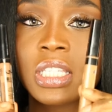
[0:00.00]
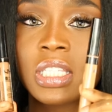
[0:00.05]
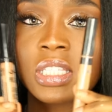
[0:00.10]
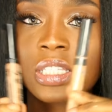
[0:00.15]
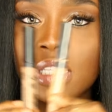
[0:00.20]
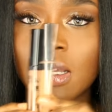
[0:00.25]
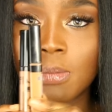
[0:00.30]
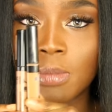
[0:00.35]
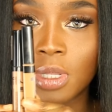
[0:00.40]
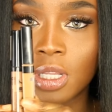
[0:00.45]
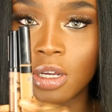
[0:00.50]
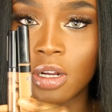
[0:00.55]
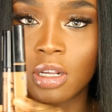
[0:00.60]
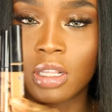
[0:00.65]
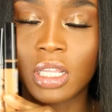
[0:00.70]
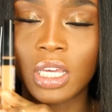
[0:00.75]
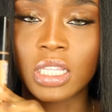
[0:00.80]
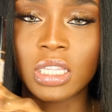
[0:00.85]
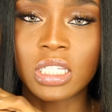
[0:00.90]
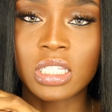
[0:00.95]
similar.
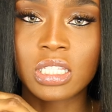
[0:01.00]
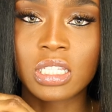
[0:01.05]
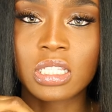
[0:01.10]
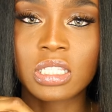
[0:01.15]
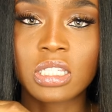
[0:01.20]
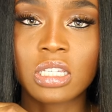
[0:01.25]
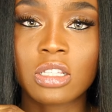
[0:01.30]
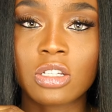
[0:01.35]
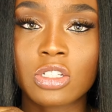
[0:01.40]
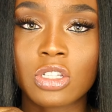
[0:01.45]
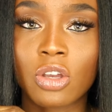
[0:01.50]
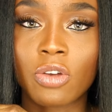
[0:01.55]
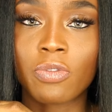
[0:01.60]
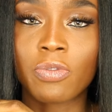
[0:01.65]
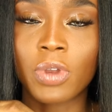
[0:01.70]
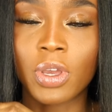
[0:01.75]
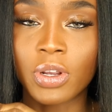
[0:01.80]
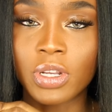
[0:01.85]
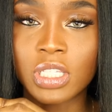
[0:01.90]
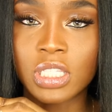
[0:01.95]
Like these concealers are
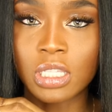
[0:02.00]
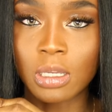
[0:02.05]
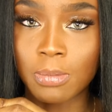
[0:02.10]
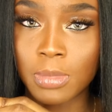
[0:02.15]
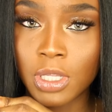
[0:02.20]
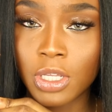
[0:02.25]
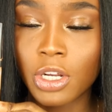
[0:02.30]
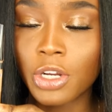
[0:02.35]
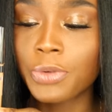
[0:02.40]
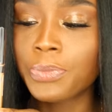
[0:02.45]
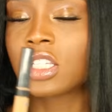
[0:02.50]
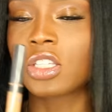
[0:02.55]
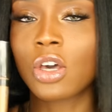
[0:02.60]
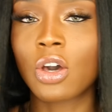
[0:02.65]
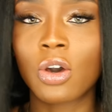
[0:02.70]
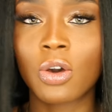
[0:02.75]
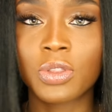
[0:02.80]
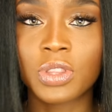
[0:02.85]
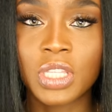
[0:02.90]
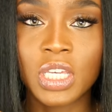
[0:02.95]
very similar.
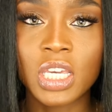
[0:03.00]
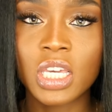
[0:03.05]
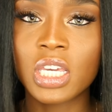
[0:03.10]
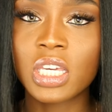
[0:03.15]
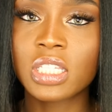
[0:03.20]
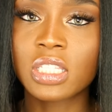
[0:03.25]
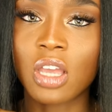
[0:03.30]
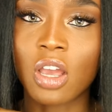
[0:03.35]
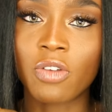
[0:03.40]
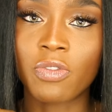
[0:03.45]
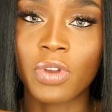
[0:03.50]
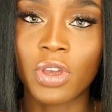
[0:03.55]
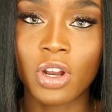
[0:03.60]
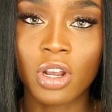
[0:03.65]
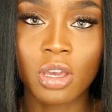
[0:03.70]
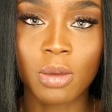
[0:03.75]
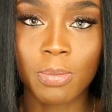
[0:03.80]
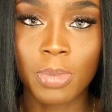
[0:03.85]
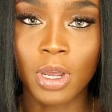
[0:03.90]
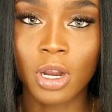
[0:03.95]
So these are very
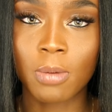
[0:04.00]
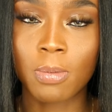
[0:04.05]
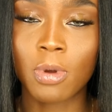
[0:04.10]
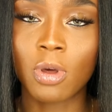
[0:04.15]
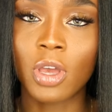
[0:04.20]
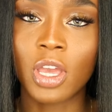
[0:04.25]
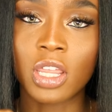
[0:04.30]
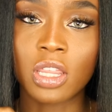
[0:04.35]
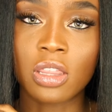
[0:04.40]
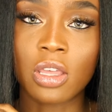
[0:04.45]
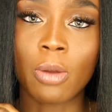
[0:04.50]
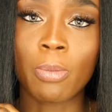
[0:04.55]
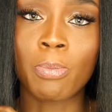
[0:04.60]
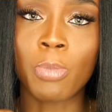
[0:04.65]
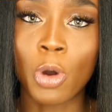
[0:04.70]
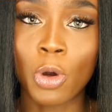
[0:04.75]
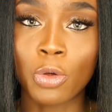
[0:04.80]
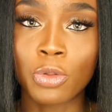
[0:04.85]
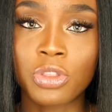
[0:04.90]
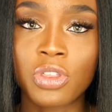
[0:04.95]
comparable and they're
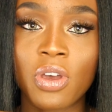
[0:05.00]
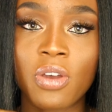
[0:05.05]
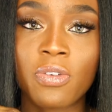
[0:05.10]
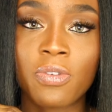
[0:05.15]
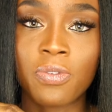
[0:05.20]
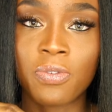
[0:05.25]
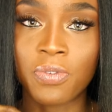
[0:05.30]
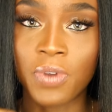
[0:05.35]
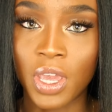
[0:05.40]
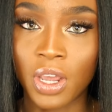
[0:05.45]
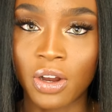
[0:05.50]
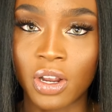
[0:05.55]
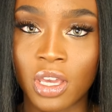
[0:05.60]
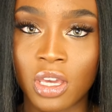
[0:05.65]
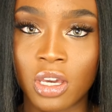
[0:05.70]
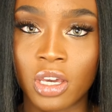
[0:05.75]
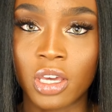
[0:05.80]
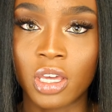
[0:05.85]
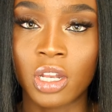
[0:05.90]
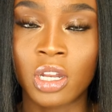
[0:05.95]
both very
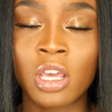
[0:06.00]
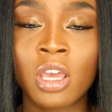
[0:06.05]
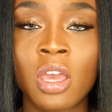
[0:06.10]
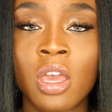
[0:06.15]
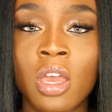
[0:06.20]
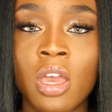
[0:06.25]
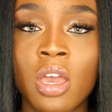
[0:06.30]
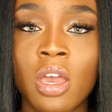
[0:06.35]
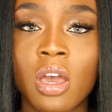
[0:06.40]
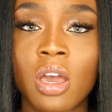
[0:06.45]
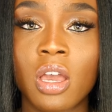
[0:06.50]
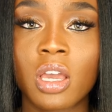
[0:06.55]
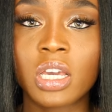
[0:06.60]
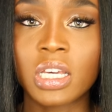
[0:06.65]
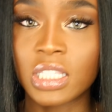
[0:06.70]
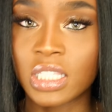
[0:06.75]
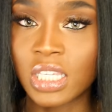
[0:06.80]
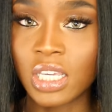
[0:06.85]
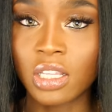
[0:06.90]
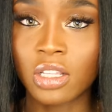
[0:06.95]
good
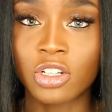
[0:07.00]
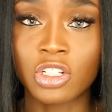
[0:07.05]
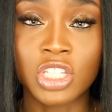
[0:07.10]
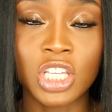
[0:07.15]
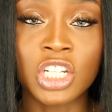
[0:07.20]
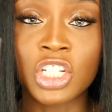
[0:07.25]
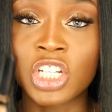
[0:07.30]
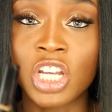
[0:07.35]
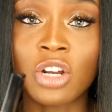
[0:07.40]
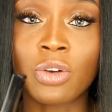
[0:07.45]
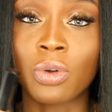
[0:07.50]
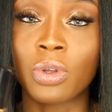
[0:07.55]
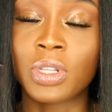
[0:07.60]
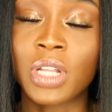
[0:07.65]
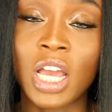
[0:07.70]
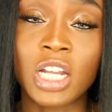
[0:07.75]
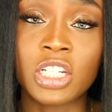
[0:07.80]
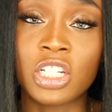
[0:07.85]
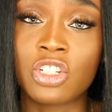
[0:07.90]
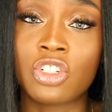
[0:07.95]
concealers in general
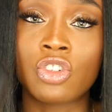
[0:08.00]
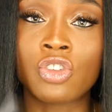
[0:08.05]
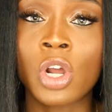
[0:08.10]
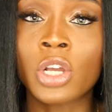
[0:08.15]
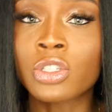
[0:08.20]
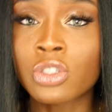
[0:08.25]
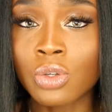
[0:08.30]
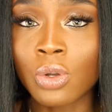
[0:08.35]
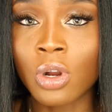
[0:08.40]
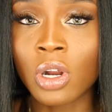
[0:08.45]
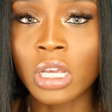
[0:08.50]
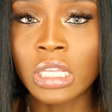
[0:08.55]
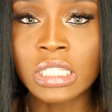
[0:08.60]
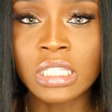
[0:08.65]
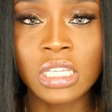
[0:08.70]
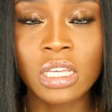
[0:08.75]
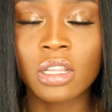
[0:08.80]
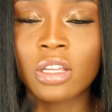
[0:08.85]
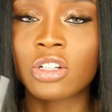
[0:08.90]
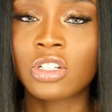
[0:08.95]
not just drugstore
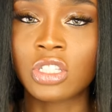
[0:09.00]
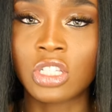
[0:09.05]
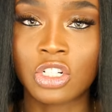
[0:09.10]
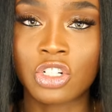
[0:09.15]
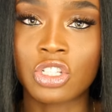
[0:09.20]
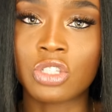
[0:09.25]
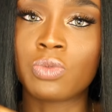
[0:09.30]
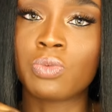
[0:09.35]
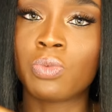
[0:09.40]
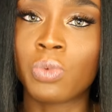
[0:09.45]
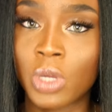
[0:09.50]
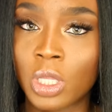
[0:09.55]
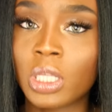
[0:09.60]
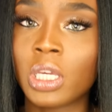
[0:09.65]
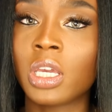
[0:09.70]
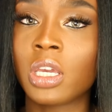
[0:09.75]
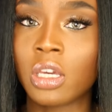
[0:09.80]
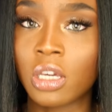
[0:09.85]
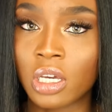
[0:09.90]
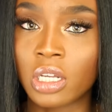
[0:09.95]
concealers they're just
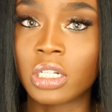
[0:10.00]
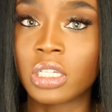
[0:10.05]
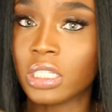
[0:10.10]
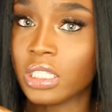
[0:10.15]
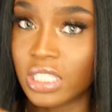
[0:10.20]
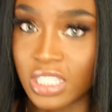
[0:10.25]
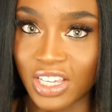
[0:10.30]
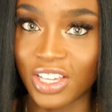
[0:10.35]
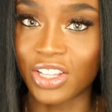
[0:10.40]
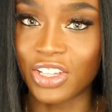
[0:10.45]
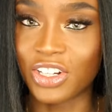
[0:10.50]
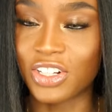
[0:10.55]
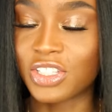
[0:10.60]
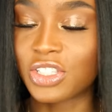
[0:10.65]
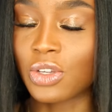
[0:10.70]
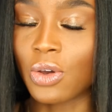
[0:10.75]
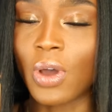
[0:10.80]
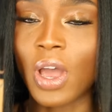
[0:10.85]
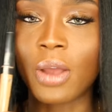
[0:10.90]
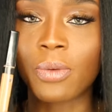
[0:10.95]
really good concealers
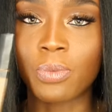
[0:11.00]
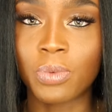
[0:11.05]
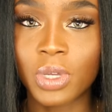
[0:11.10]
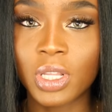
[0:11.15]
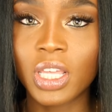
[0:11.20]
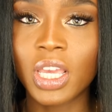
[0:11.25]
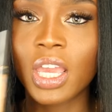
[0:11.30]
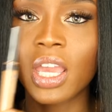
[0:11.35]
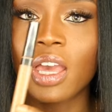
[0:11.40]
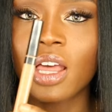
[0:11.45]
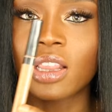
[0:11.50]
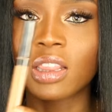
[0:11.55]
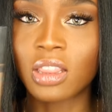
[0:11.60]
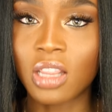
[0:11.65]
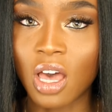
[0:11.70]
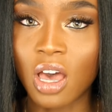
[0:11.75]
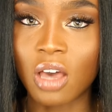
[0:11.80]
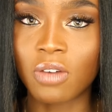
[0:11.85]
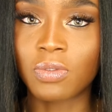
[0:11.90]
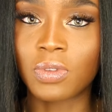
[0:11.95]
so i really
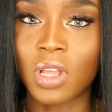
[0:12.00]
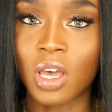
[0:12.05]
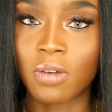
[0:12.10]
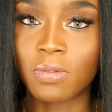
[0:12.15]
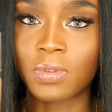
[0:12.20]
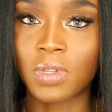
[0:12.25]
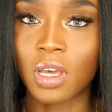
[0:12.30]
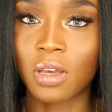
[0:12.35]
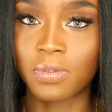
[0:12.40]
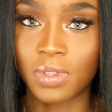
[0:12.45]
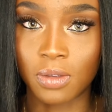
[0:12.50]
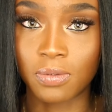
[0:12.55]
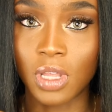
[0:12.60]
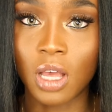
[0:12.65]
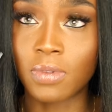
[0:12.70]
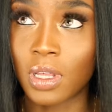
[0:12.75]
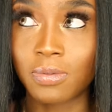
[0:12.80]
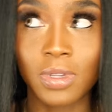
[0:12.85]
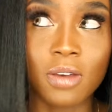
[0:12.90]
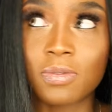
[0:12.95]
love love love love
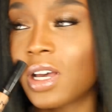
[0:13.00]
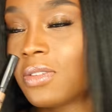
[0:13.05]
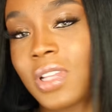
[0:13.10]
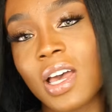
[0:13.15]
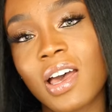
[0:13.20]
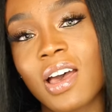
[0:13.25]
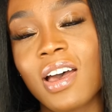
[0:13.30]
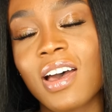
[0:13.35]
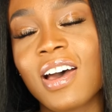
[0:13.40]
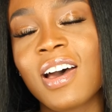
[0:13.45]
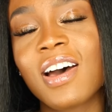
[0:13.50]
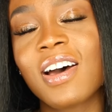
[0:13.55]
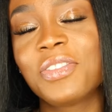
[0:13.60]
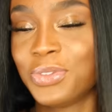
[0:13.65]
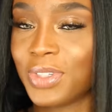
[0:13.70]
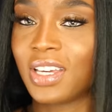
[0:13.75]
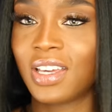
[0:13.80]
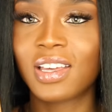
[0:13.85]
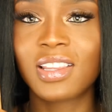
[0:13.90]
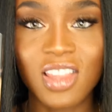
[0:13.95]
love love love love love
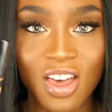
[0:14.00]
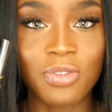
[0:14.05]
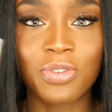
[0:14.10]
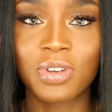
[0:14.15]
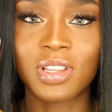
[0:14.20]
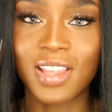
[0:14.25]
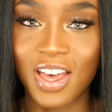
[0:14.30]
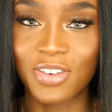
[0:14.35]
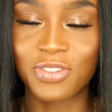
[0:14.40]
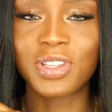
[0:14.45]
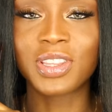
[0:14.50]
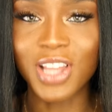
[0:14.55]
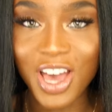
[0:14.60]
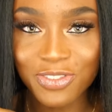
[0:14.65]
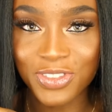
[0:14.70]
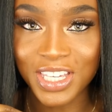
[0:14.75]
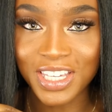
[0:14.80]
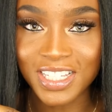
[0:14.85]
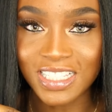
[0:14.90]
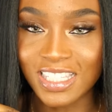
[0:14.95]
love love
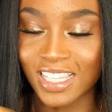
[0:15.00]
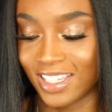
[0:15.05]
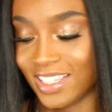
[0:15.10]
love these